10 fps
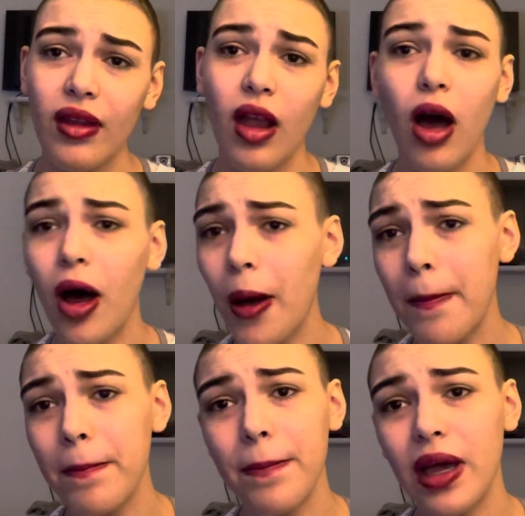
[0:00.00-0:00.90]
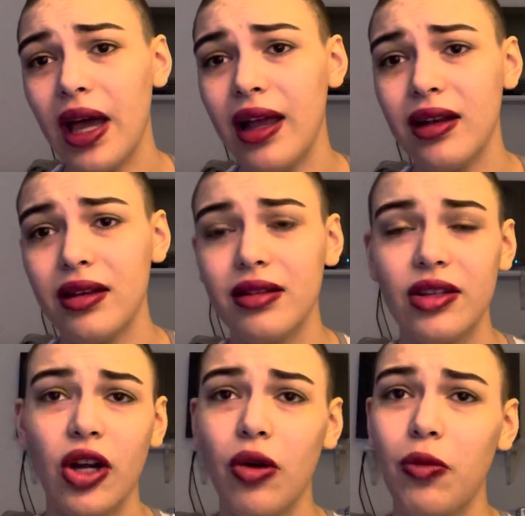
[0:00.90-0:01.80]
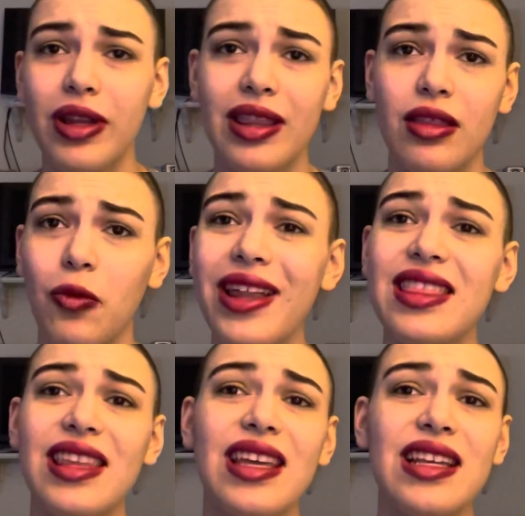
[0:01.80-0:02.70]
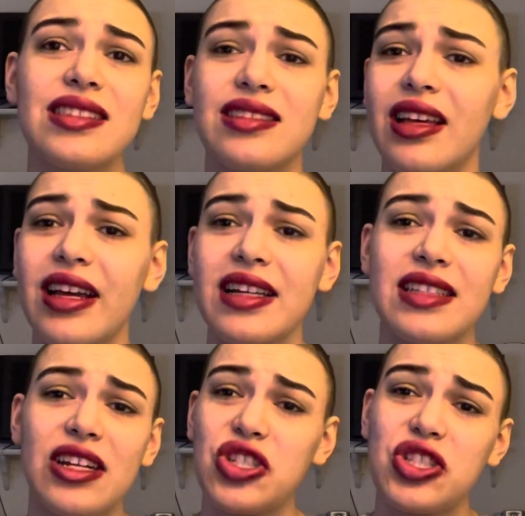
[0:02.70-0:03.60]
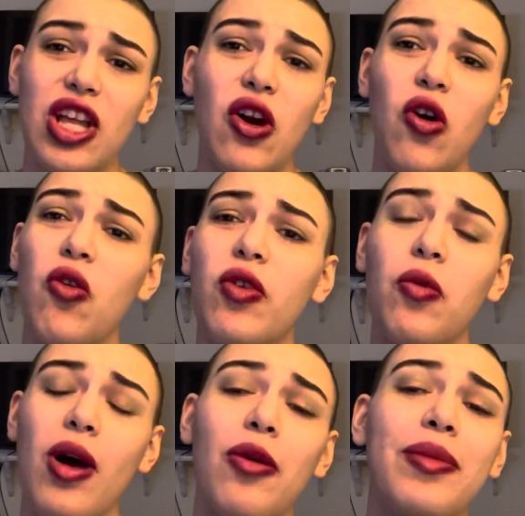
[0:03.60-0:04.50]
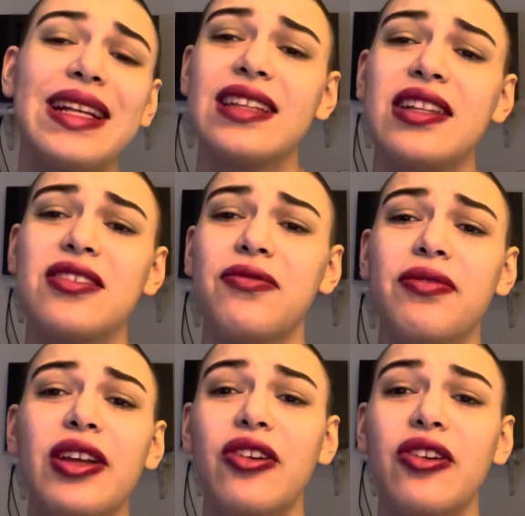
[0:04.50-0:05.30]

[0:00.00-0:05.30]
And you know, with these, like I said, it's just that overwhelming sense of fear.